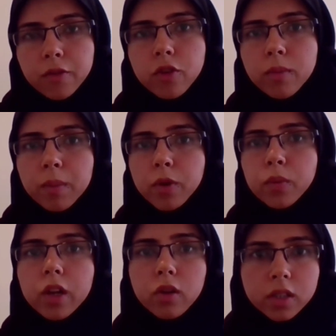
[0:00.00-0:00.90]
If you remember,
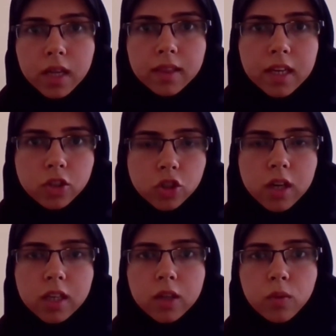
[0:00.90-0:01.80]
we looked at that
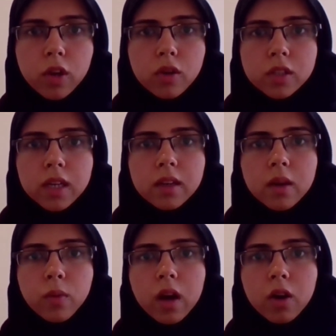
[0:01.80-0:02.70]
journey and we looked at
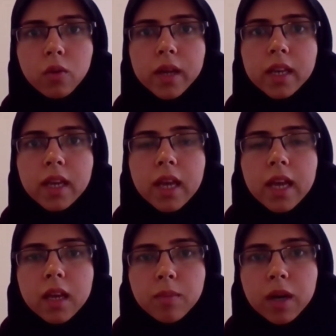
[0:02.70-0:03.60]
how when
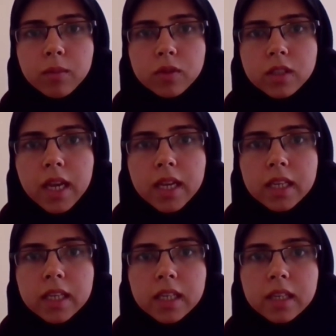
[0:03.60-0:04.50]
Imam
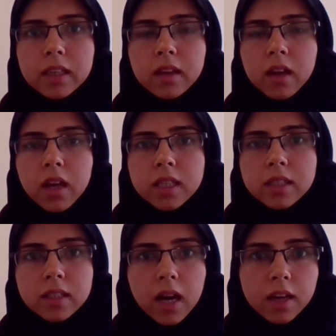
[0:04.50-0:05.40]
Hussein he
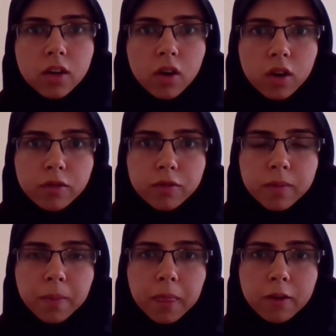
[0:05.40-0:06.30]
started off
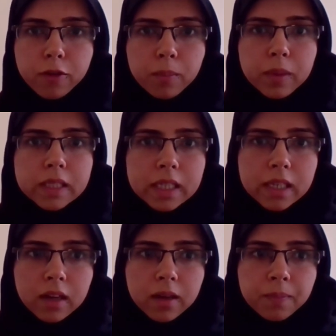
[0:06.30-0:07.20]
from
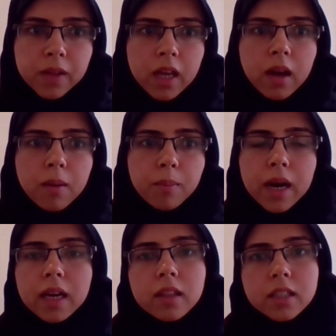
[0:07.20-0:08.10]
Medina,
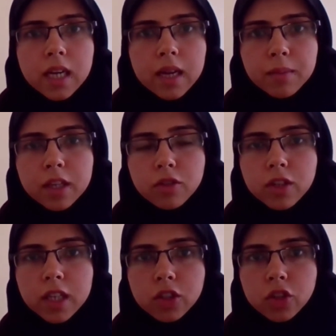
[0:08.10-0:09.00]
by the time he
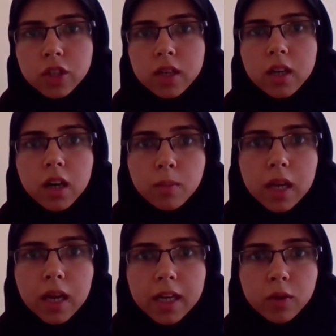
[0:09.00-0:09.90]
reached
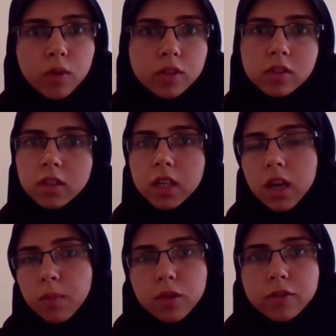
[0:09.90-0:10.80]
Karbala, it wasn't a
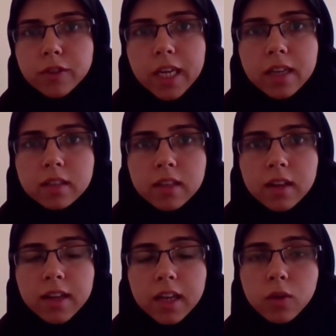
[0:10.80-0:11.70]
couple of
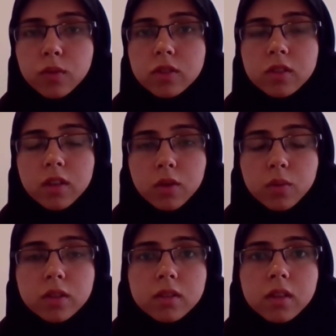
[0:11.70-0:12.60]
days. It was
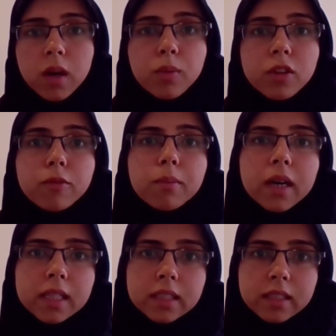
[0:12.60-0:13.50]
was a couple of
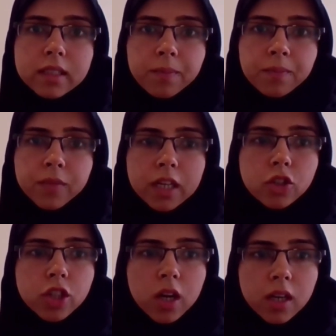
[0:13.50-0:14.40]
months.
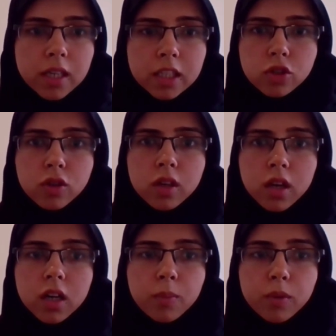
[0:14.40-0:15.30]
That journey took
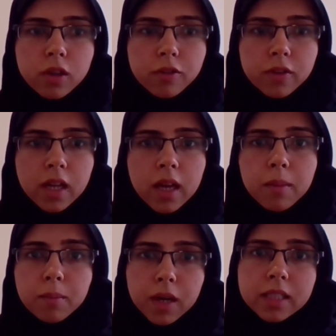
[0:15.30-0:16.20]
a couple of
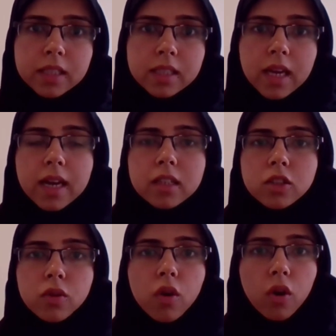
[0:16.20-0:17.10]
months.
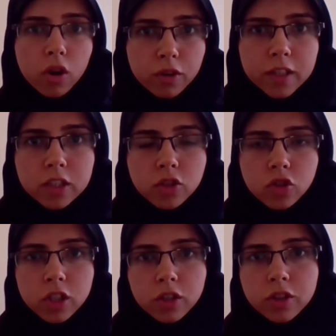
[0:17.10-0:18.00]
And, you know, all of these
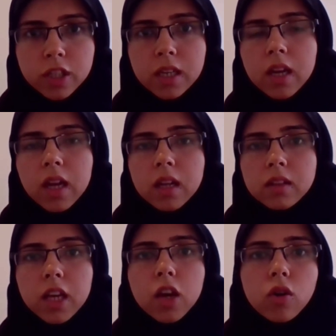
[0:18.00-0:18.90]
children,
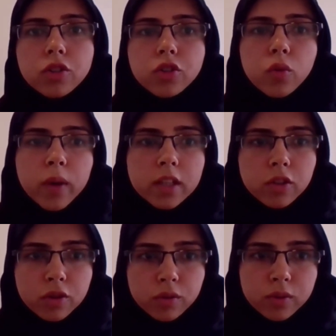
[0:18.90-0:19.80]
they also
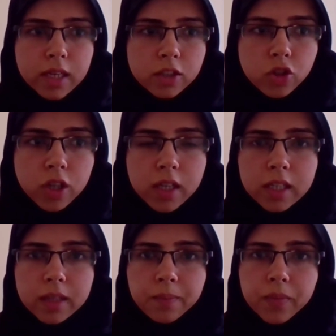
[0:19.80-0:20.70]
went through that journey.